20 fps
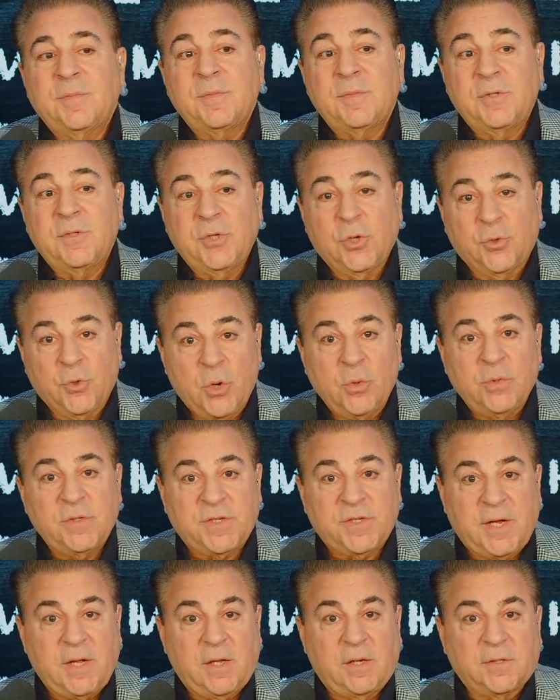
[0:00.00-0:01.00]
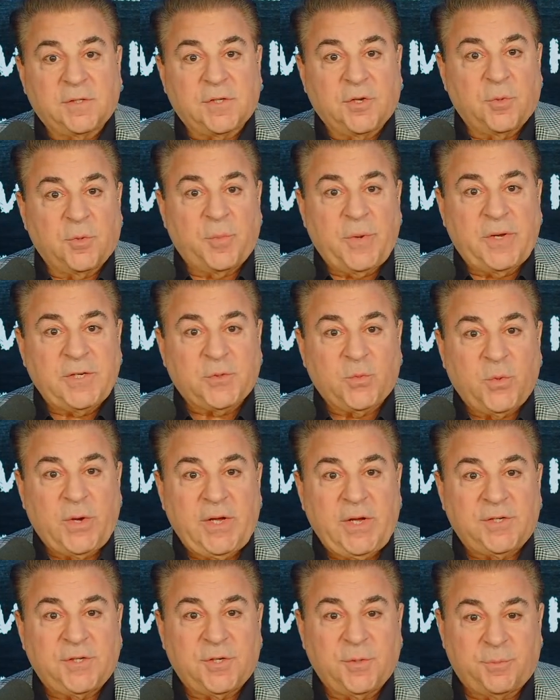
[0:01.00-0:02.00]
Your own cells are the best
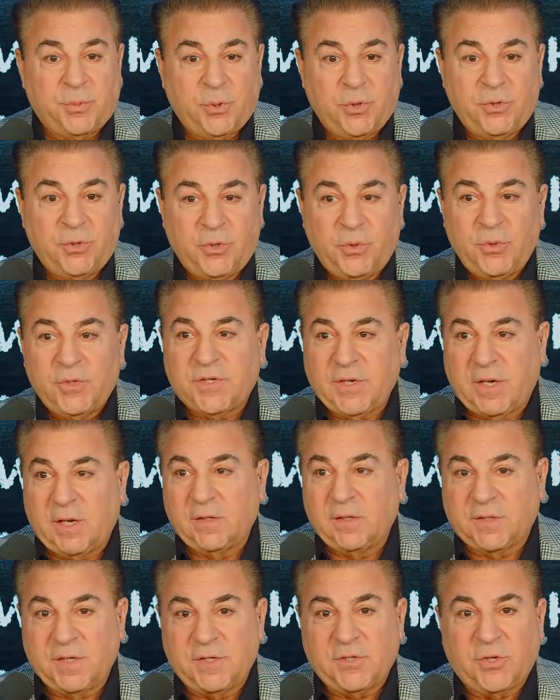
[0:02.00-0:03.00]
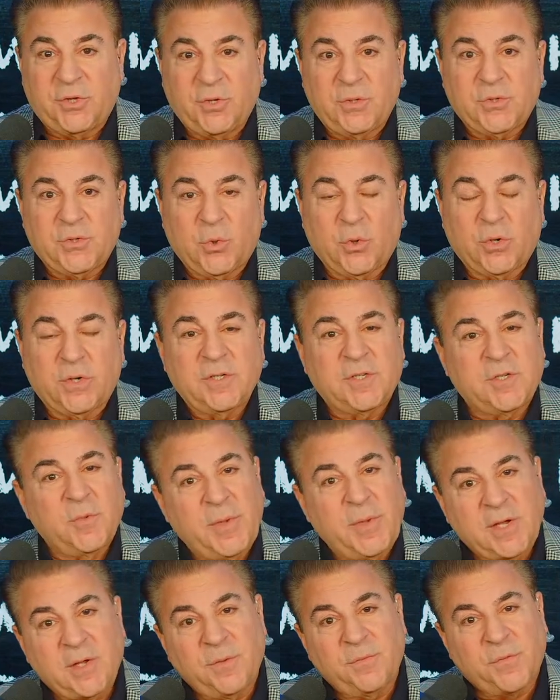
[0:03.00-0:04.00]
way to put new cells into those organs to
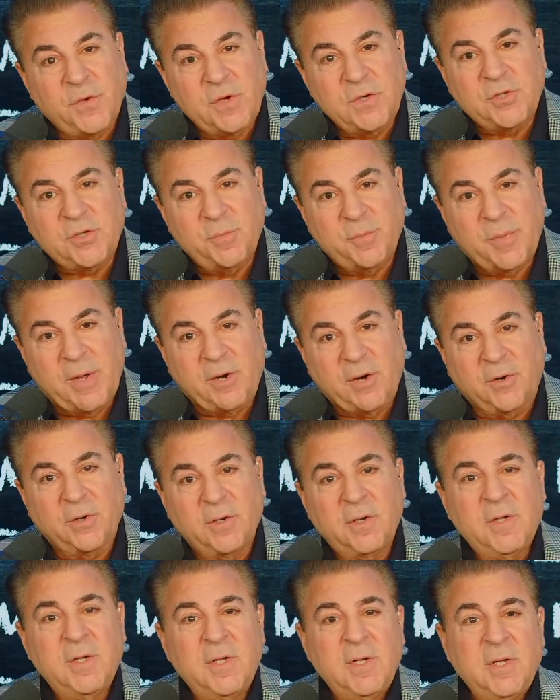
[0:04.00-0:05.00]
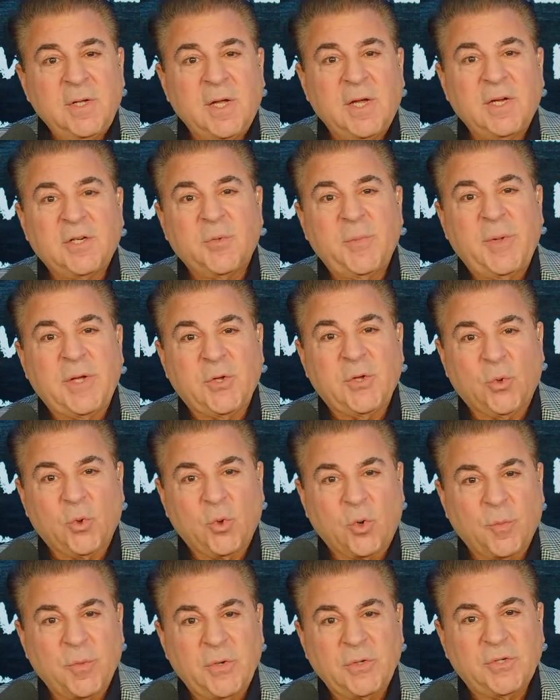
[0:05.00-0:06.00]
make them function better and to make your
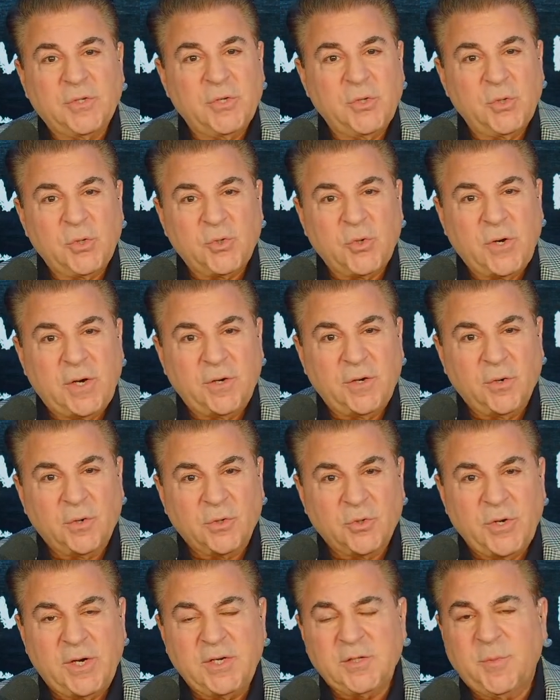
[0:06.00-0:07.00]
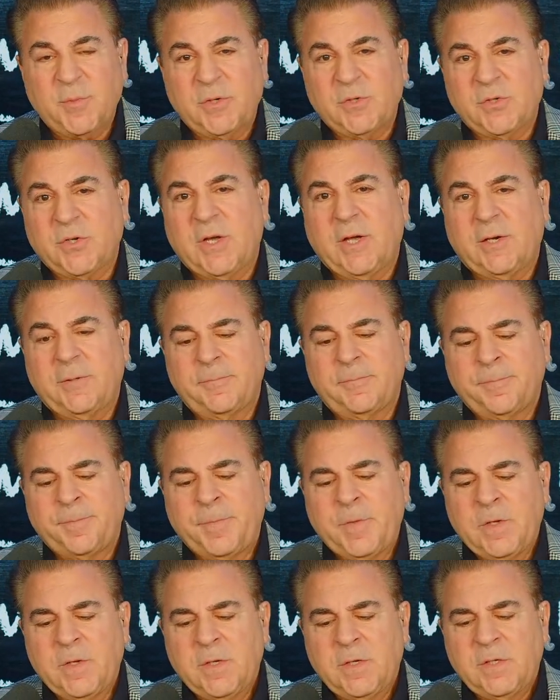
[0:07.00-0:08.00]
hormones and neurotransmitters again.
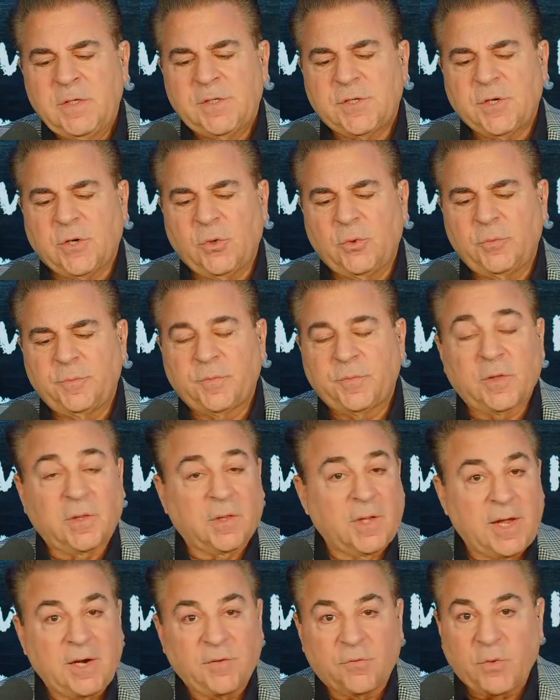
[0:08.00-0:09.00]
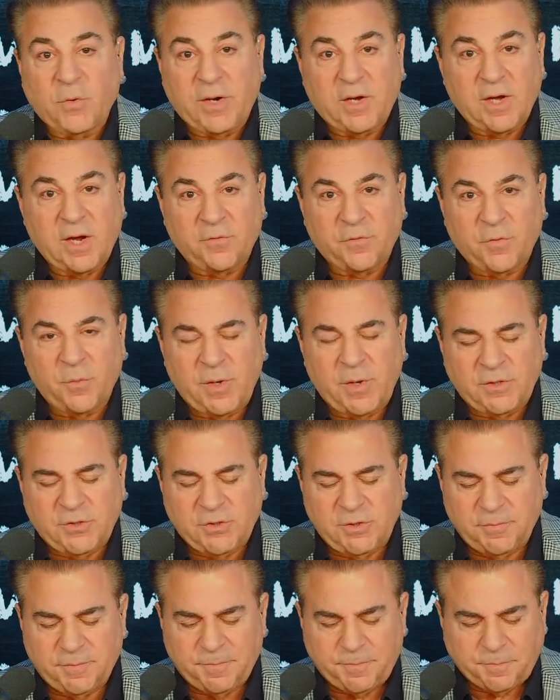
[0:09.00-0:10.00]
So a lot of great
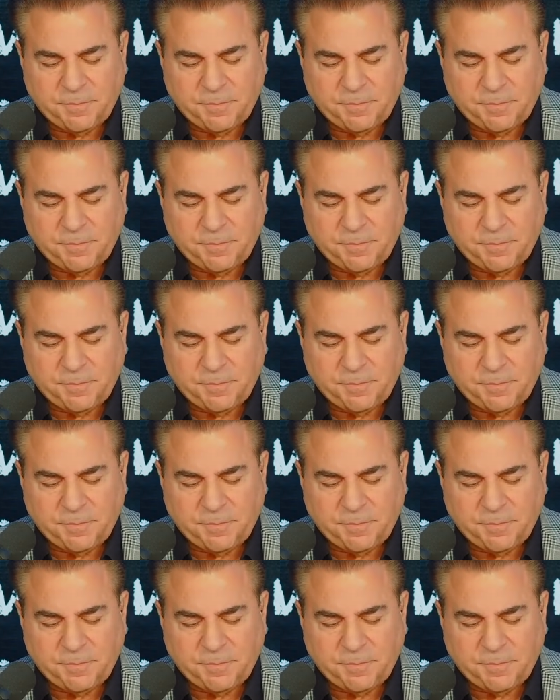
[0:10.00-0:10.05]
confirmation